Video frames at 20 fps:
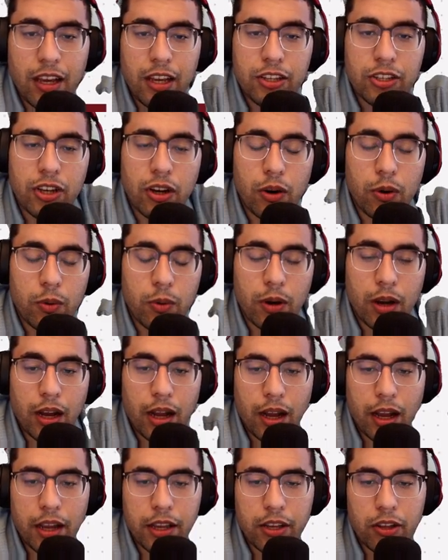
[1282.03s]
So
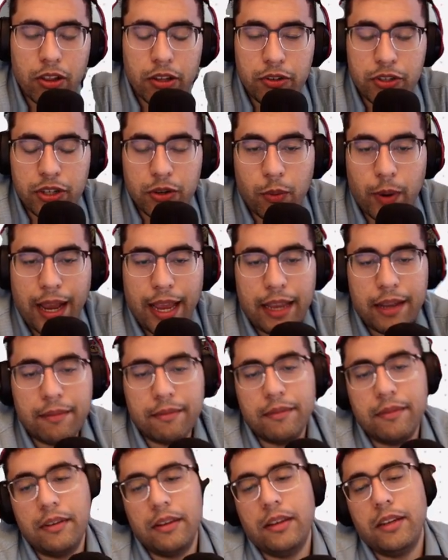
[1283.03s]
you'll lose your way.
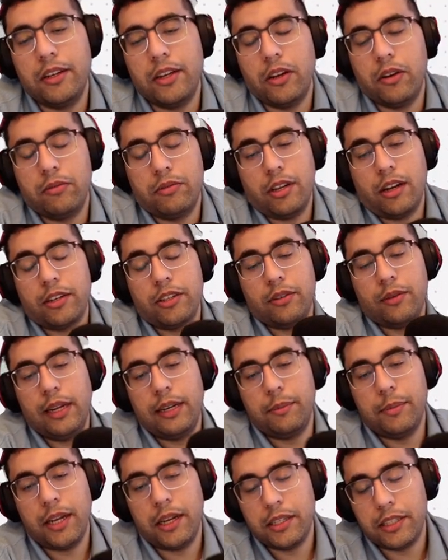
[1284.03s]
Go talk to
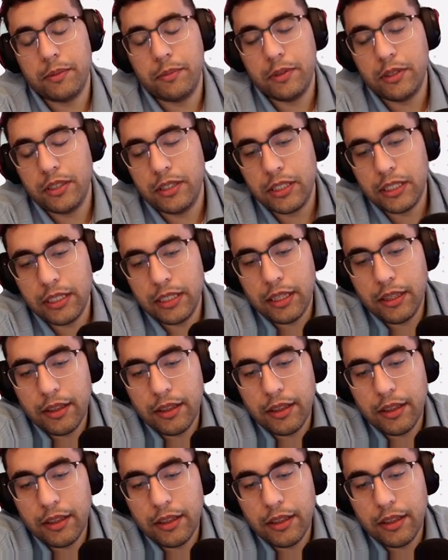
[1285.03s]
random customers.